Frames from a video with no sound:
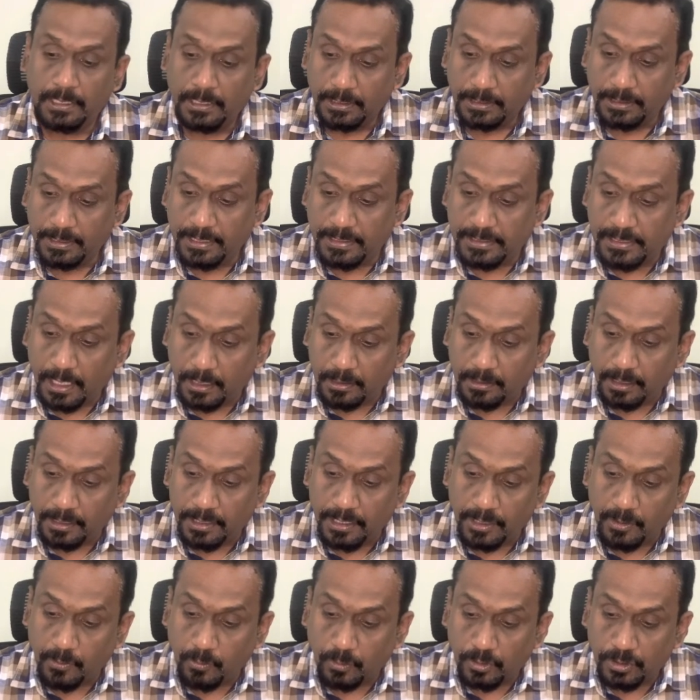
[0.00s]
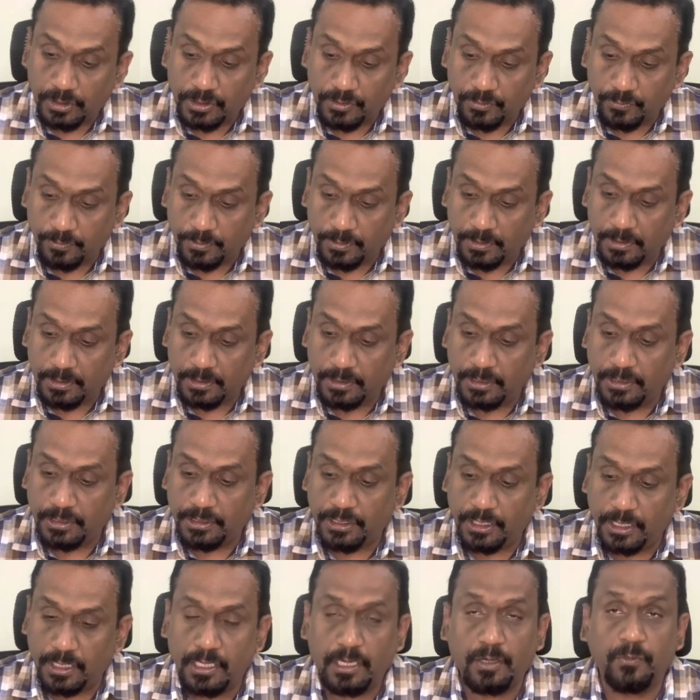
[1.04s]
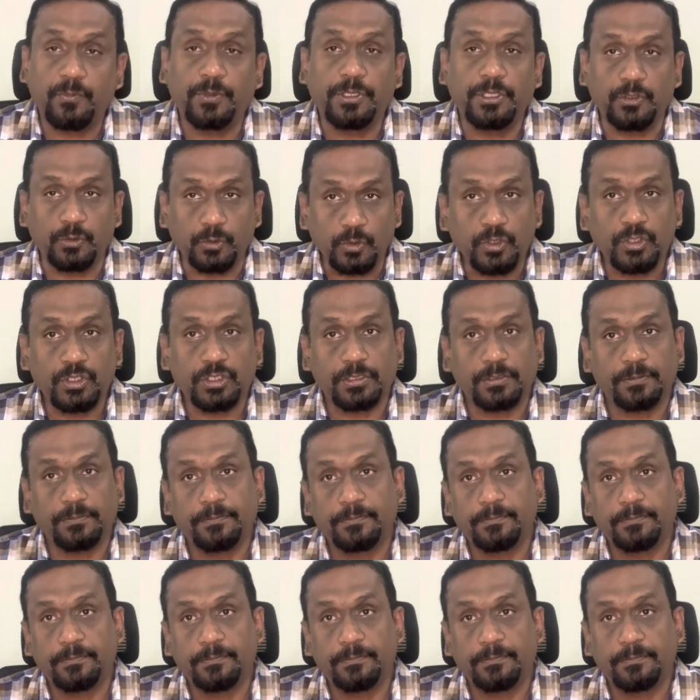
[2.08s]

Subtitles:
These are the T codes in general we use